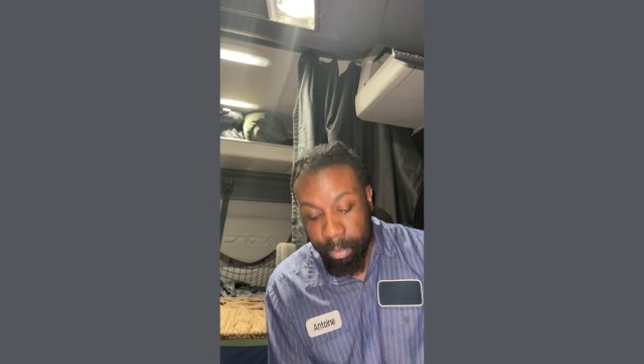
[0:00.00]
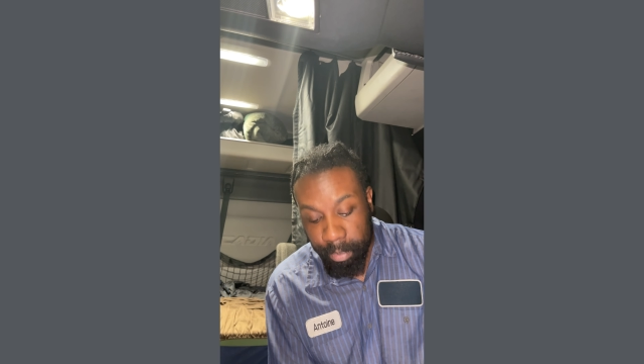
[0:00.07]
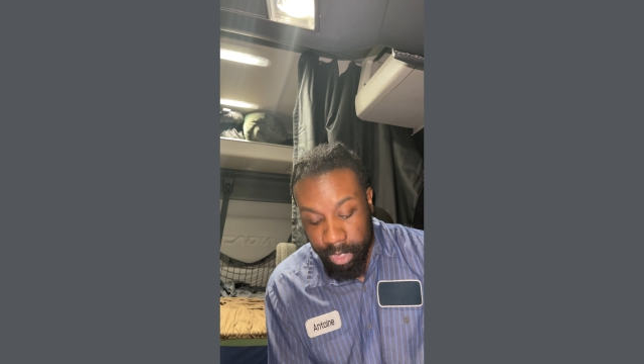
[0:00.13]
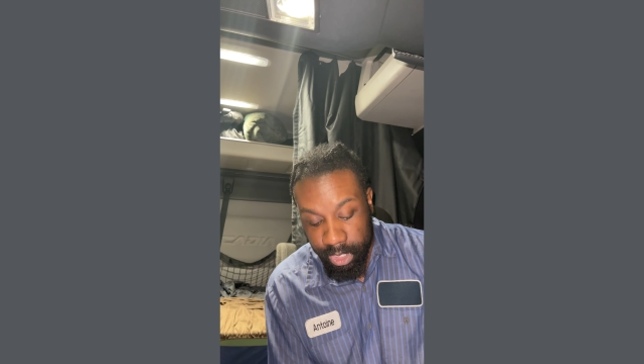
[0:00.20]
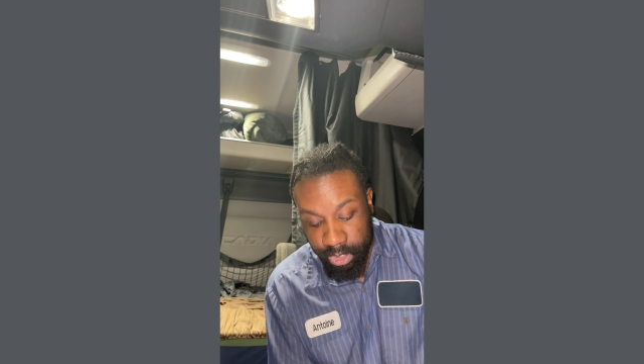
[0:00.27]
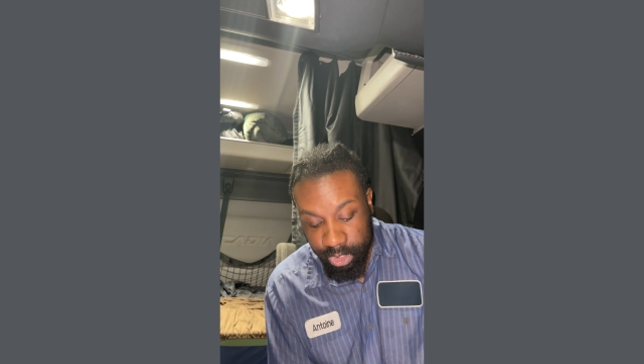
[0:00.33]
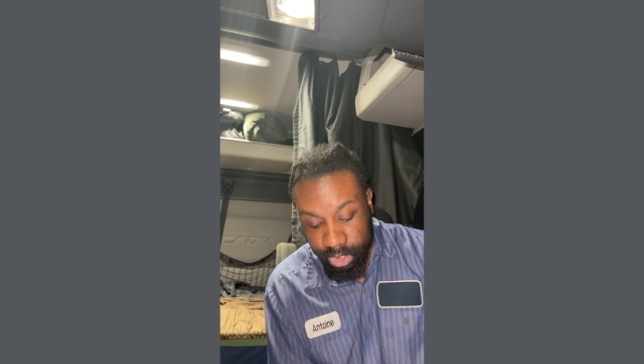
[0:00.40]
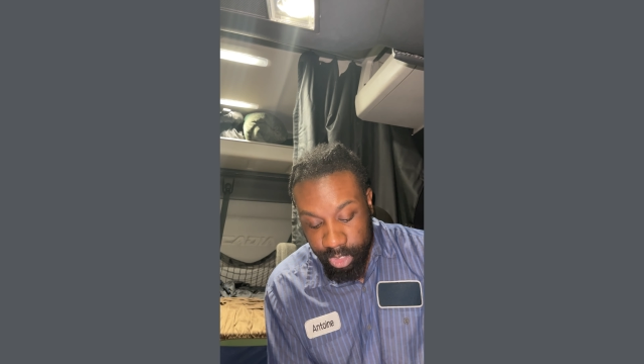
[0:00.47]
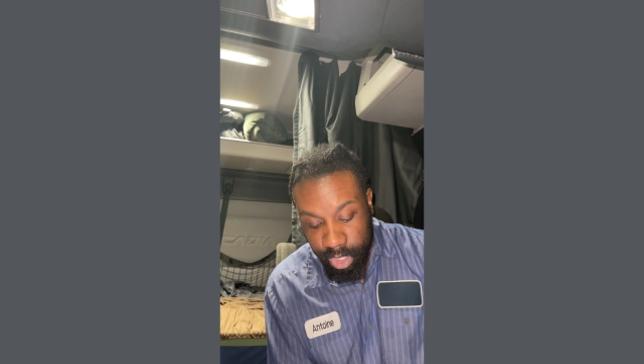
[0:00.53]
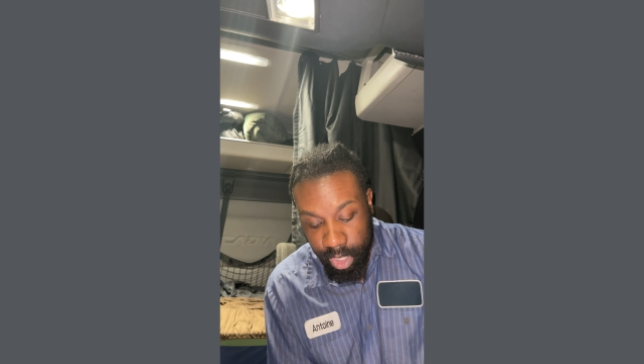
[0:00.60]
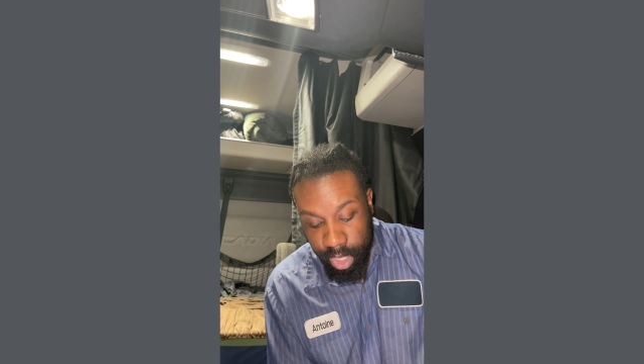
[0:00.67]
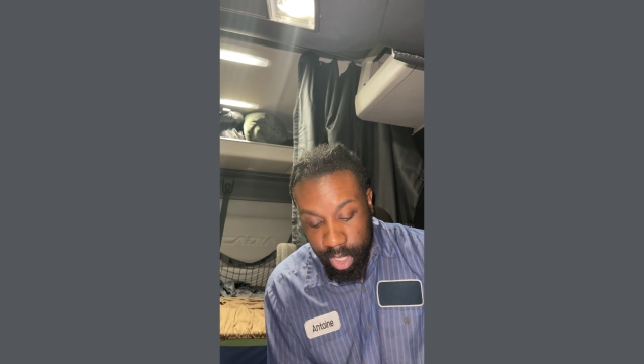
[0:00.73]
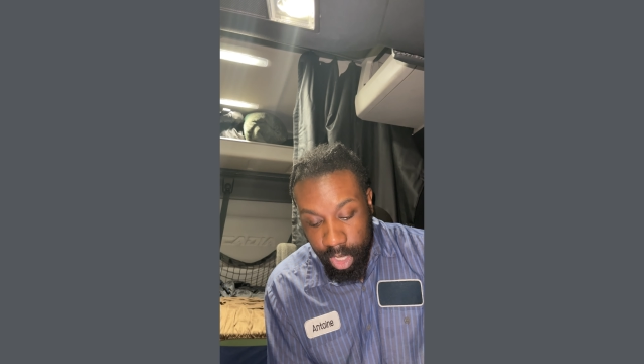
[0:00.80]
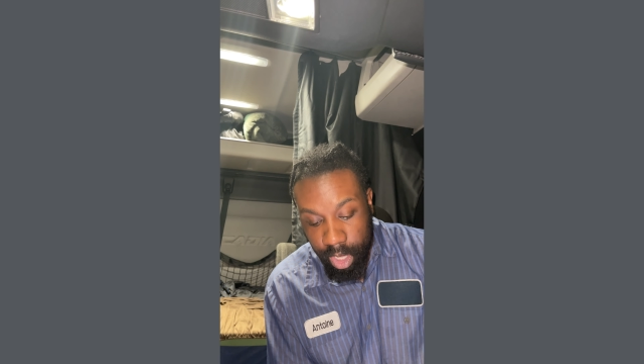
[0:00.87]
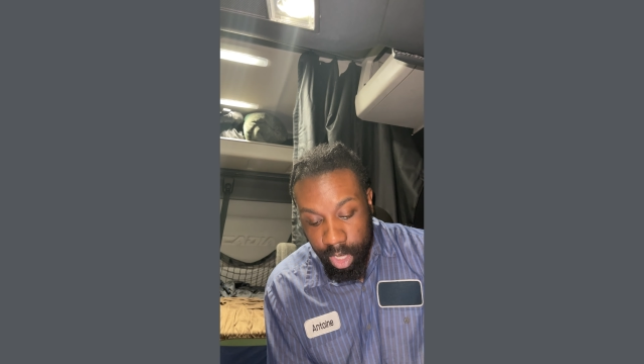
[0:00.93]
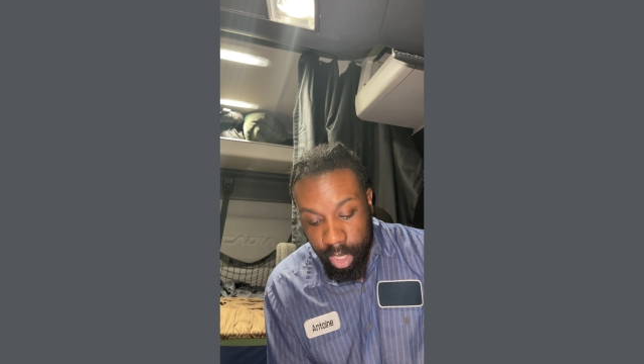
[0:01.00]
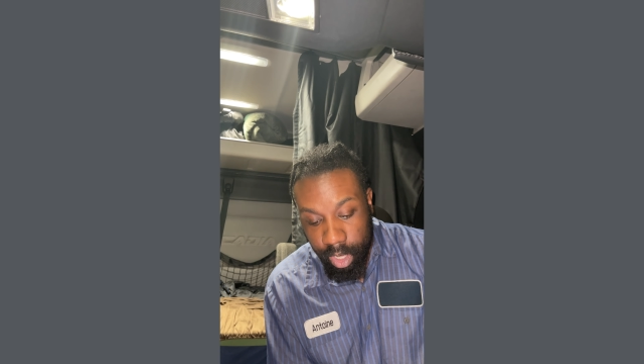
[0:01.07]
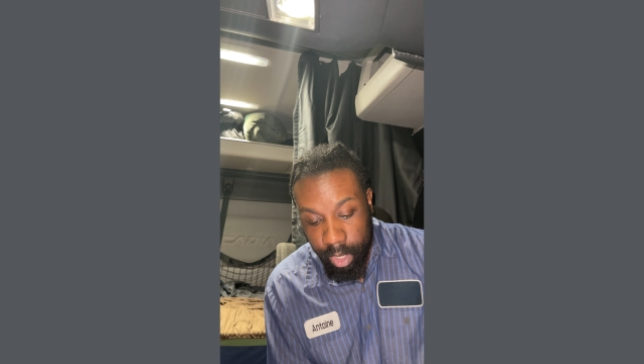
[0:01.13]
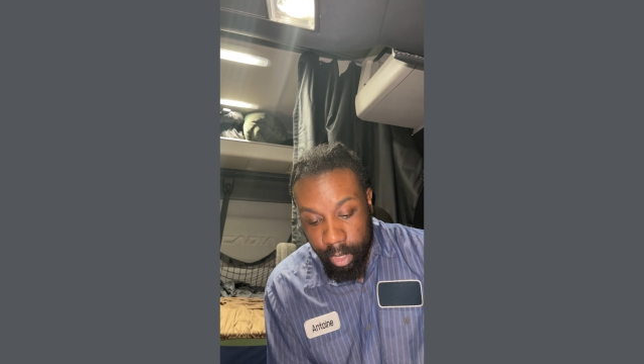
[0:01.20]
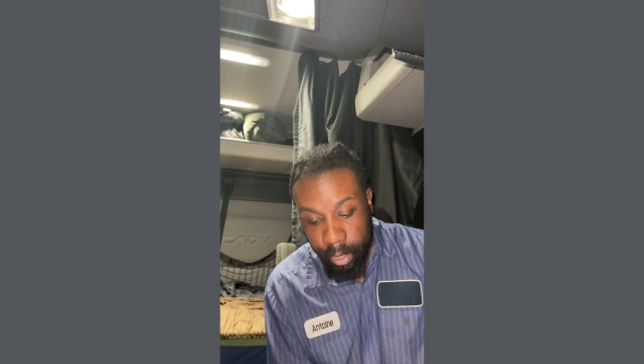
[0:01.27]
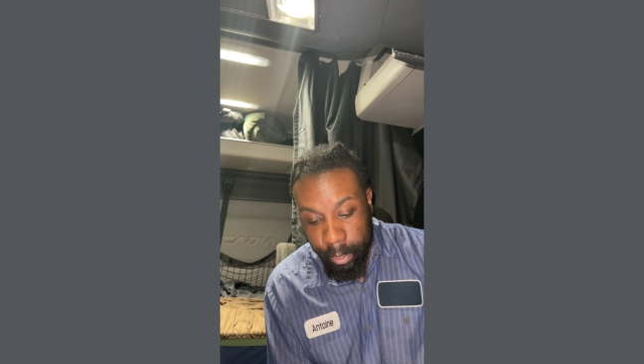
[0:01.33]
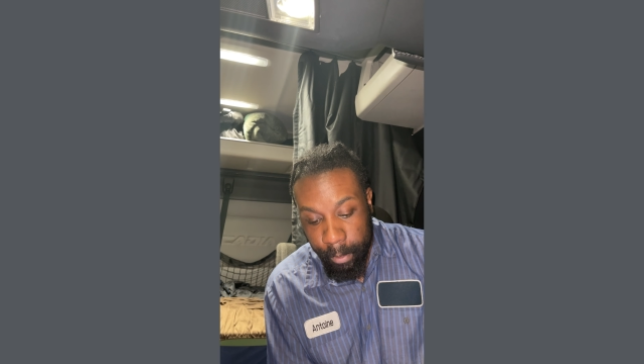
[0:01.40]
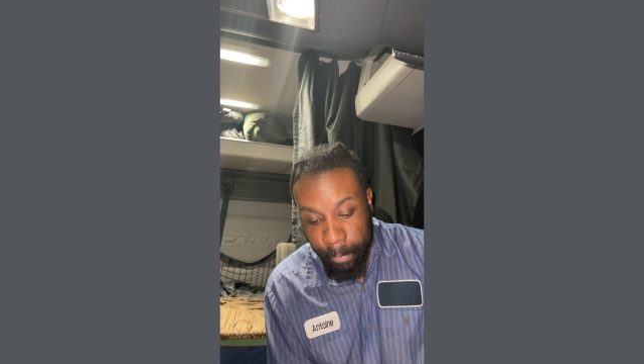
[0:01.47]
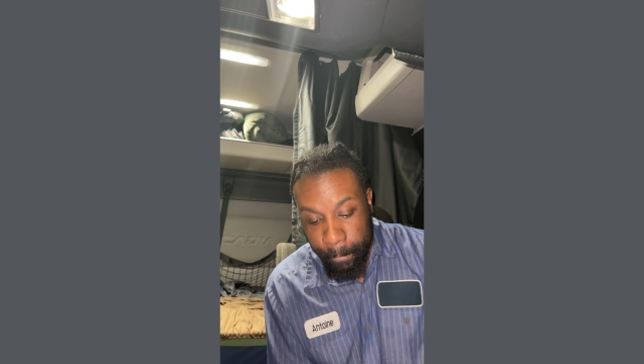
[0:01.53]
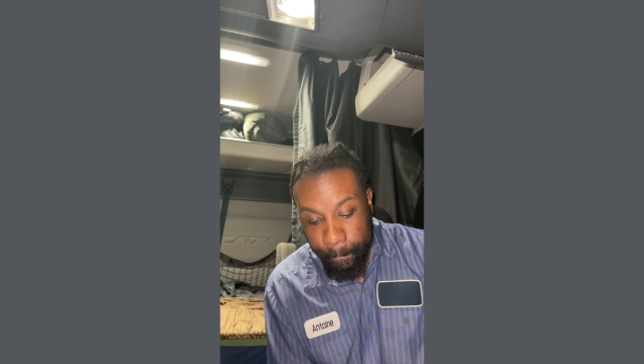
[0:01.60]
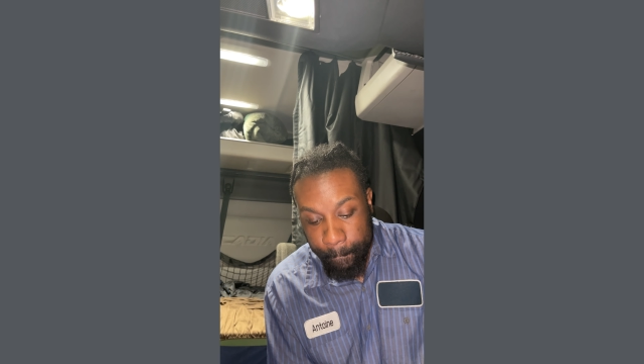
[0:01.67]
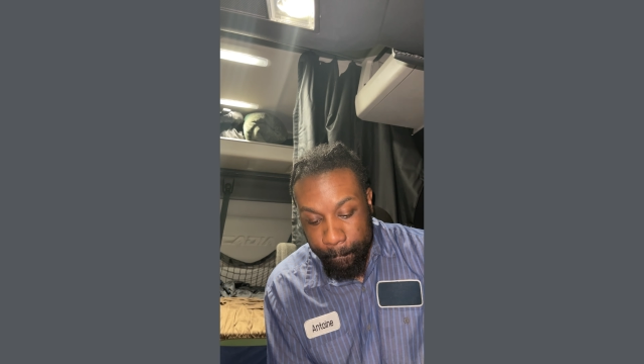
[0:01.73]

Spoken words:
much an